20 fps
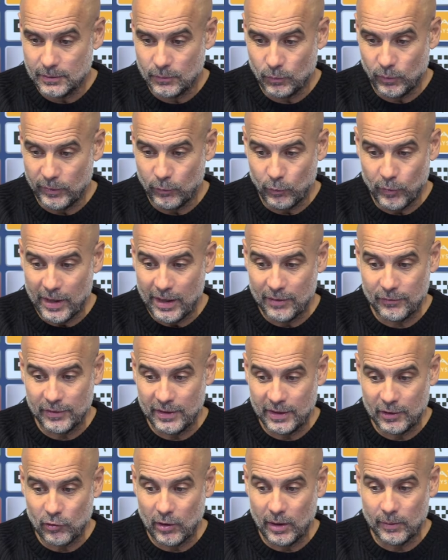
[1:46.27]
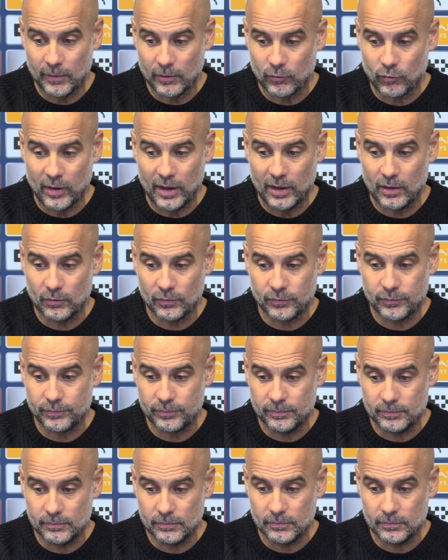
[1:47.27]
when we have an incredible run of
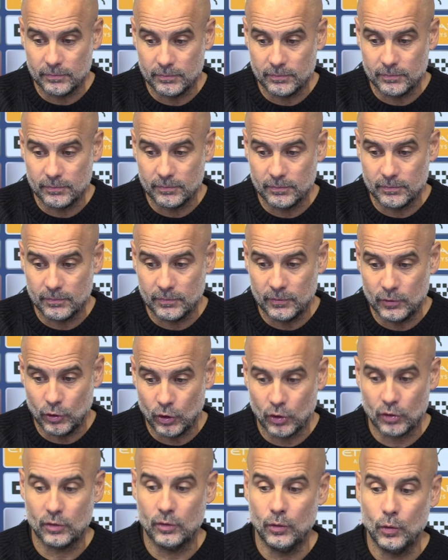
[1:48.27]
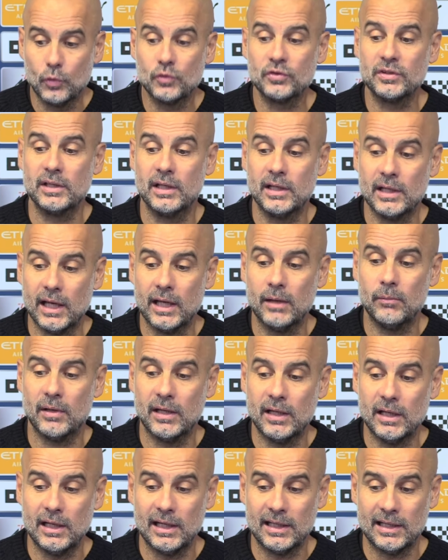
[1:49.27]
not losing game
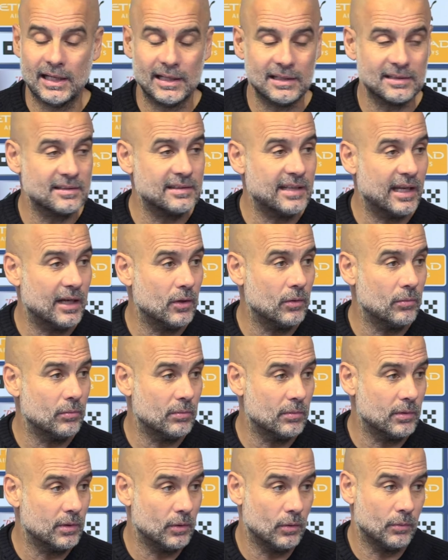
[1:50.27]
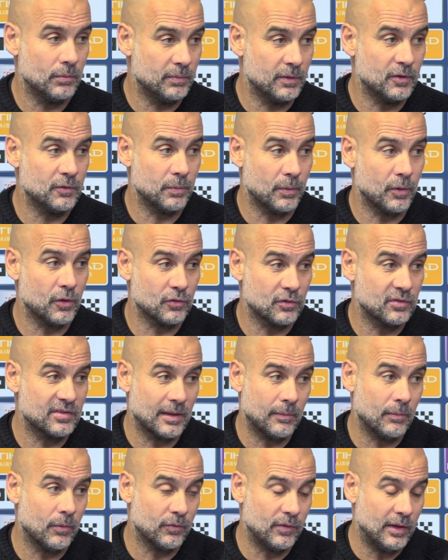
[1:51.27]
here in the other stadium, it's because
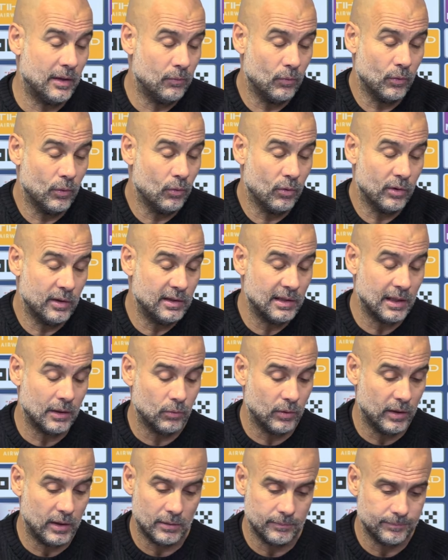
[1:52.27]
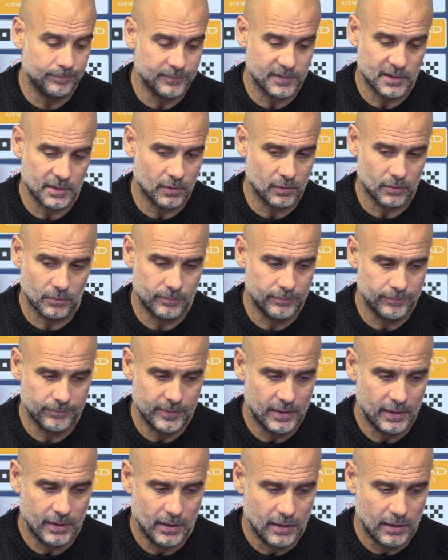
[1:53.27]
some of them we won in that way. So
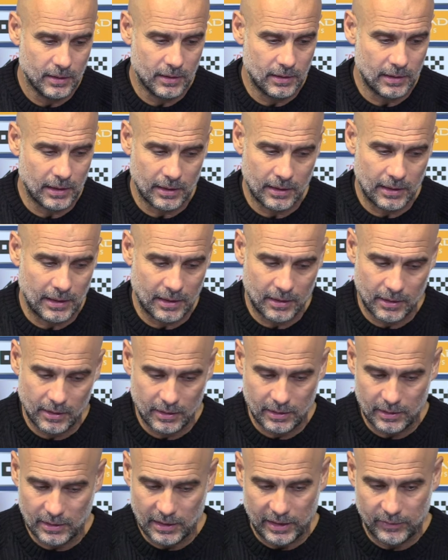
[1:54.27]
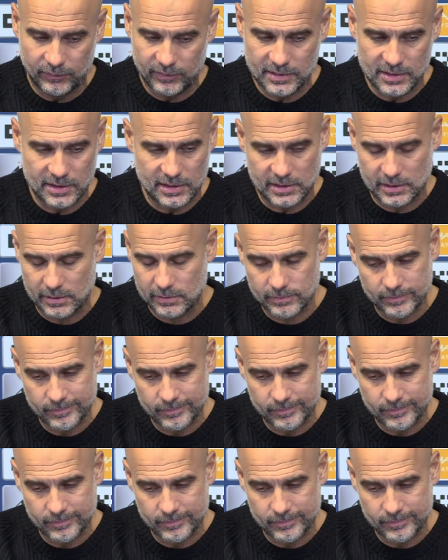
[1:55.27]
nothing in life is easy.